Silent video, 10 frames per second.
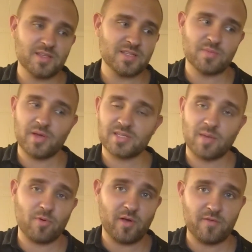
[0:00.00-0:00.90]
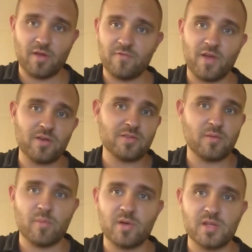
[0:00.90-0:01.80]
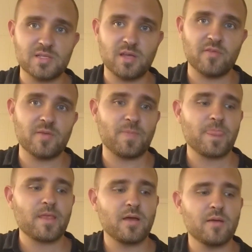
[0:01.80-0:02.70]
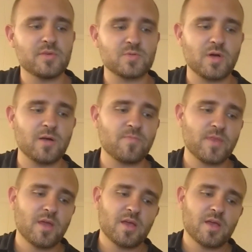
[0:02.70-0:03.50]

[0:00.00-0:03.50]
This is the best capo I've, I've found. All my buddies love it. Um, as well.